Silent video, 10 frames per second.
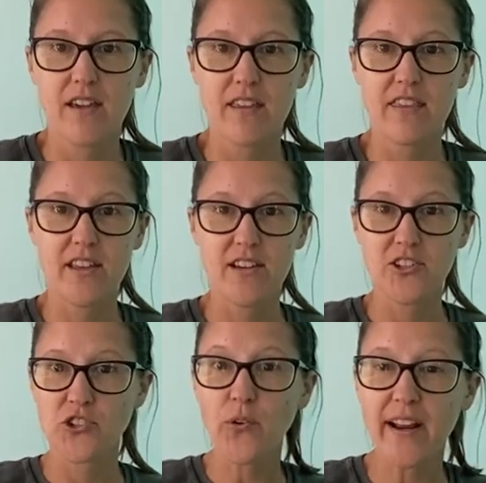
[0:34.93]
The
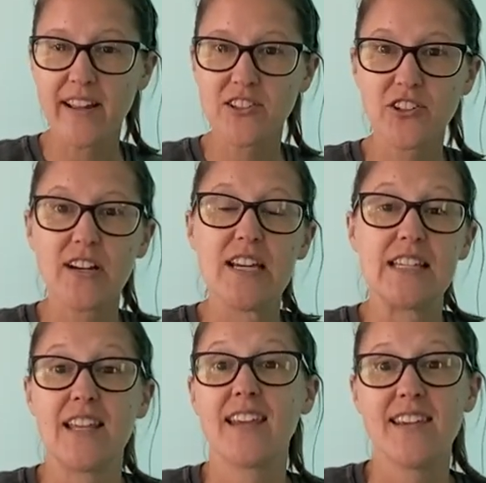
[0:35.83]
short answer
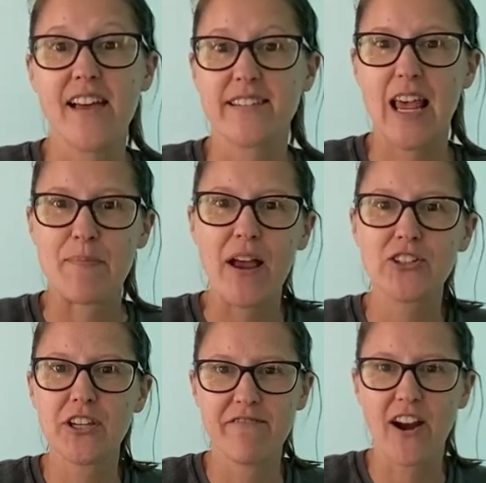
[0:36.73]
is yes, I'm
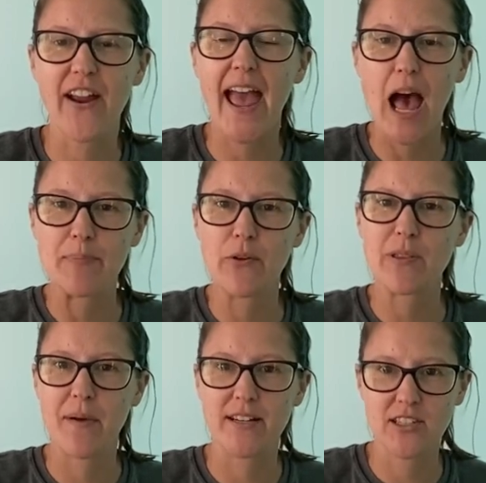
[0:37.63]
actually very happy
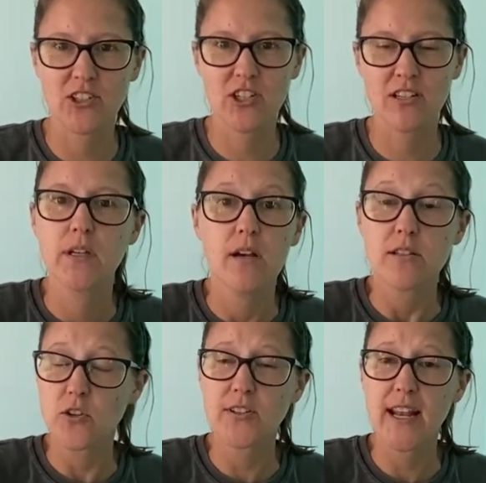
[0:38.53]
with my decision.
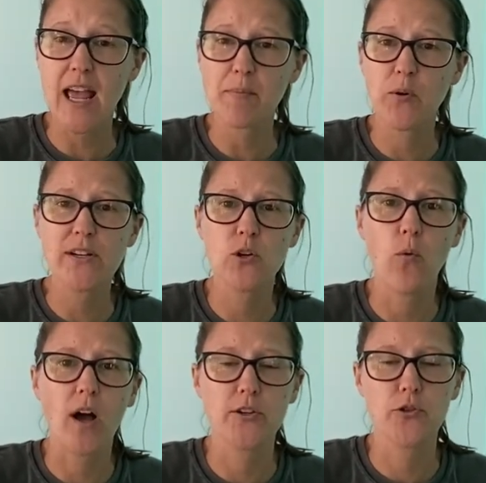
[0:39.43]
So today I'm going to
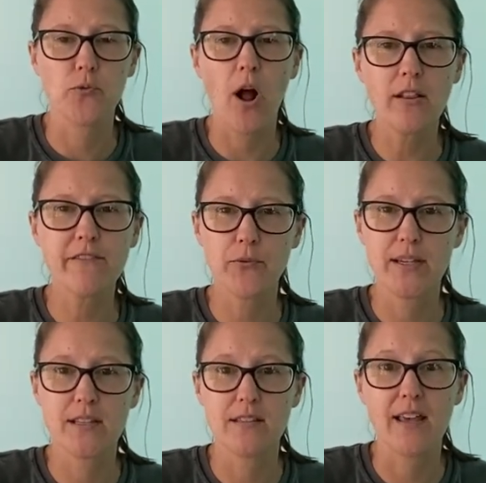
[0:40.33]
walk you through all of the
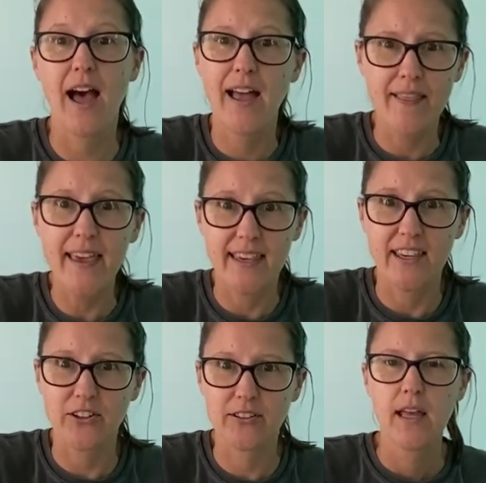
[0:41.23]
reasons that I like it
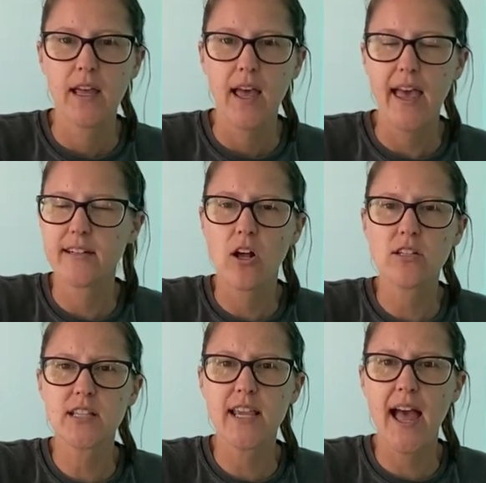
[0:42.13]
here. And
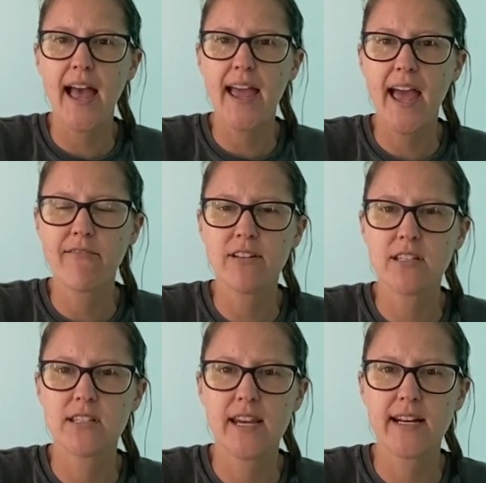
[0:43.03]
honestly, I haven't
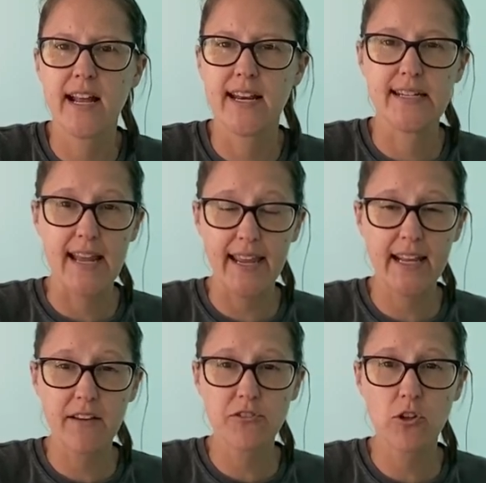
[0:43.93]
seen any
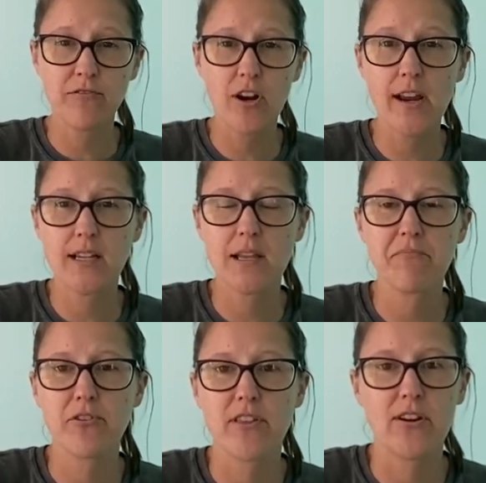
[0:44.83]
negative so far,
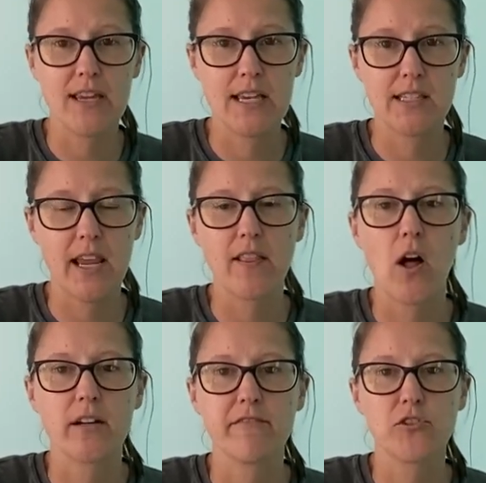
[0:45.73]
except for there is a
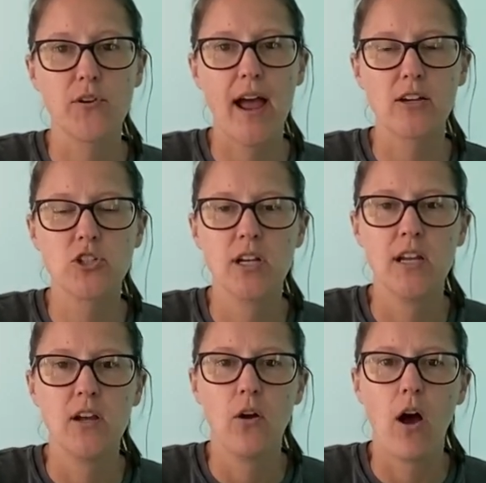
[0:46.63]
lot of trash
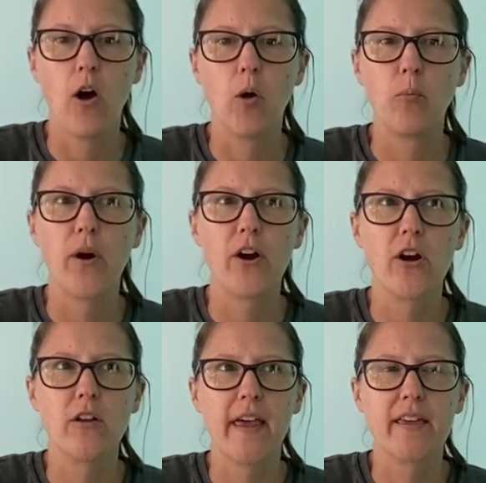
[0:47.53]

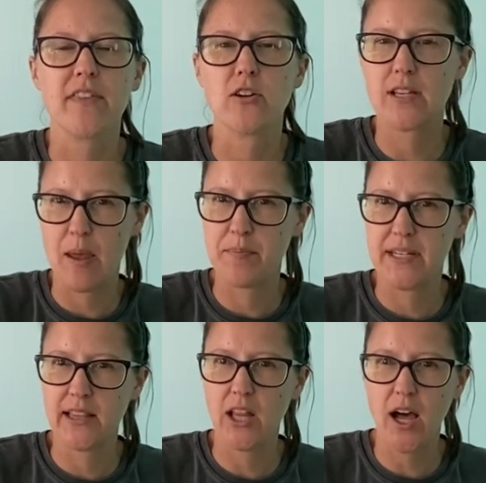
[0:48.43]
where like there's
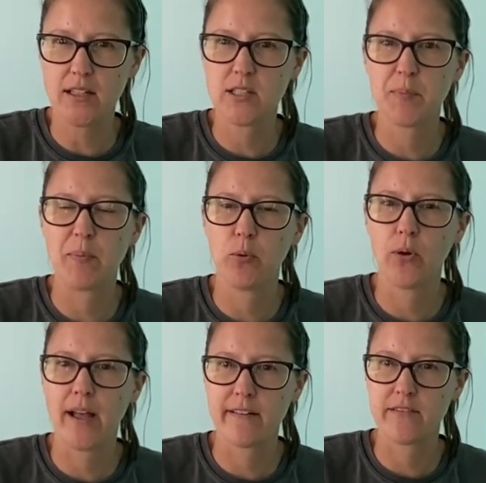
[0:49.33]
empty lots, people
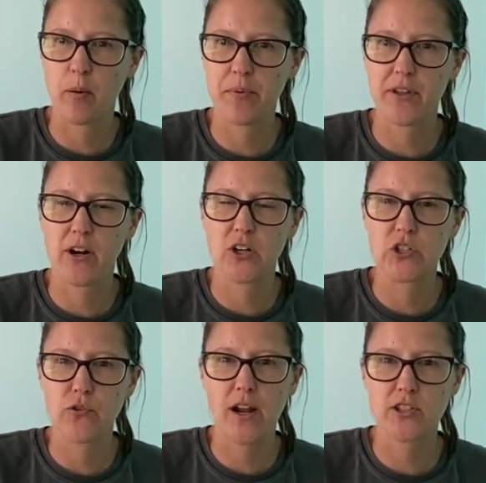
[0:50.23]
kind of dump their
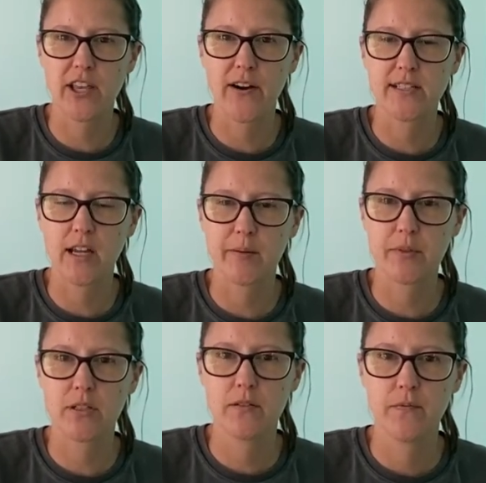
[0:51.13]
trash there at
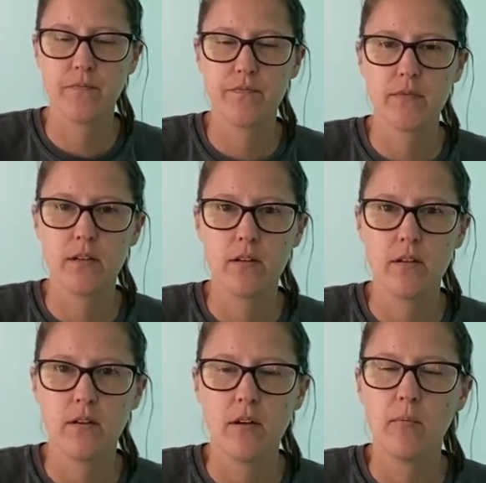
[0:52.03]
times.
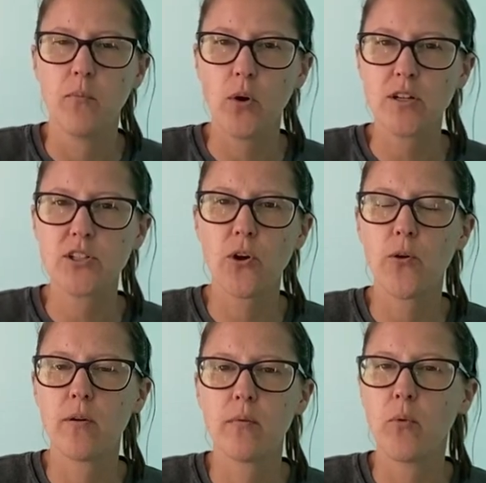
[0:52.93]
More
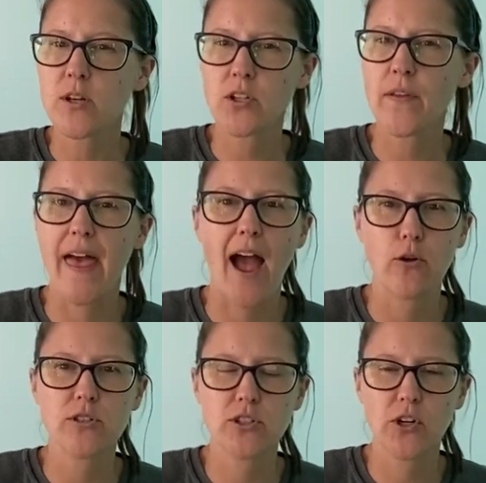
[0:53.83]
so on the
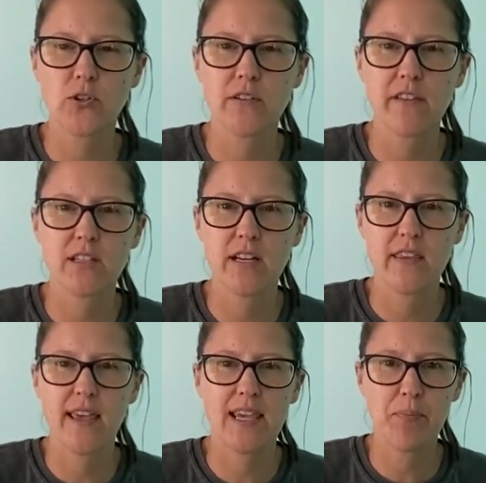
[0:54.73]
outskirts of the city,
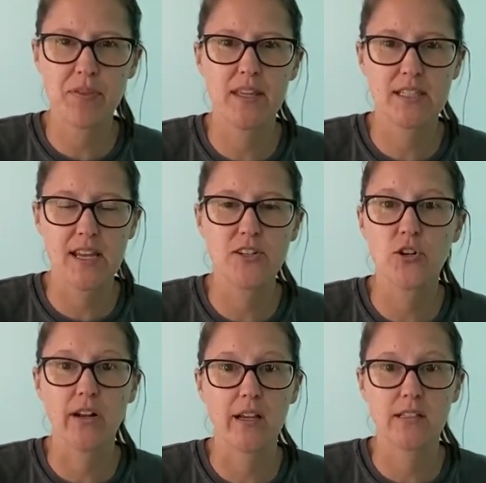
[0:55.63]
they keep the
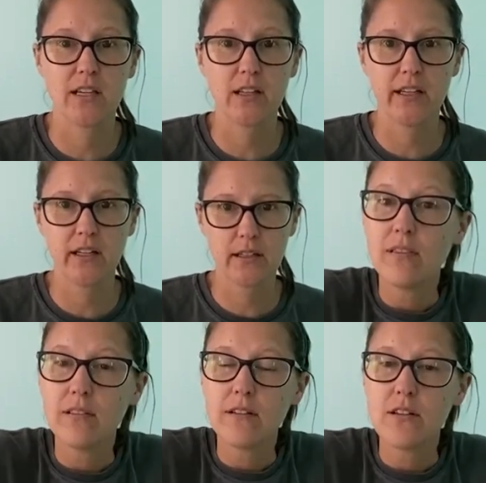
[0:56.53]
center nice and clean.
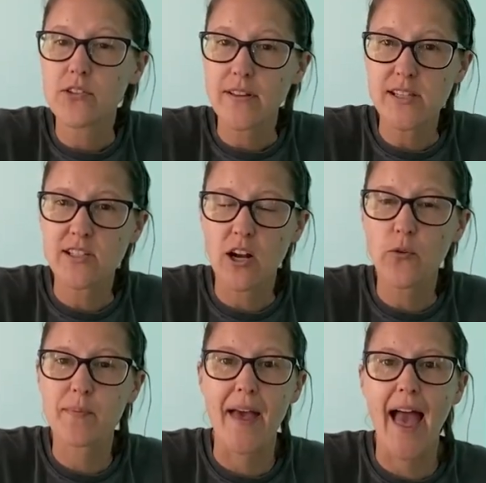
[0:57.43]
So let's start
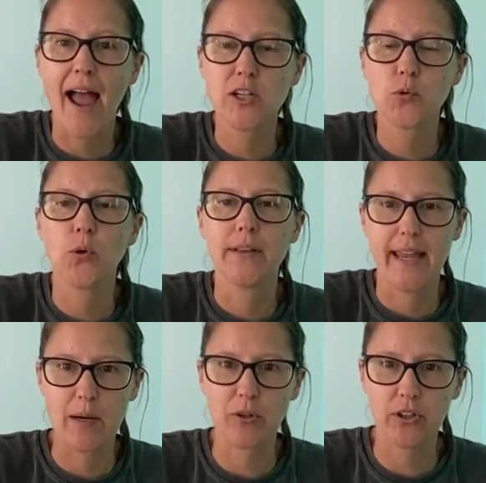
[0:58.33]
with my actual
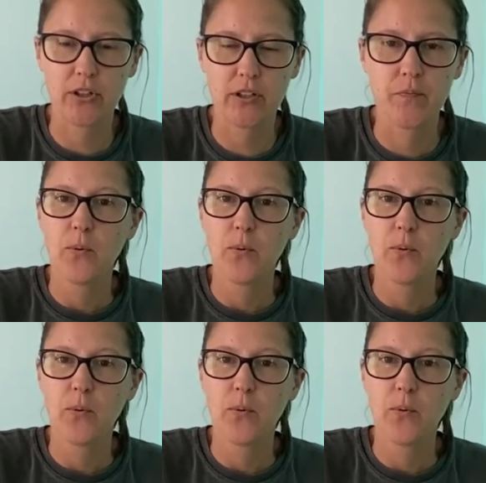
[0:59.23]
neighborhood.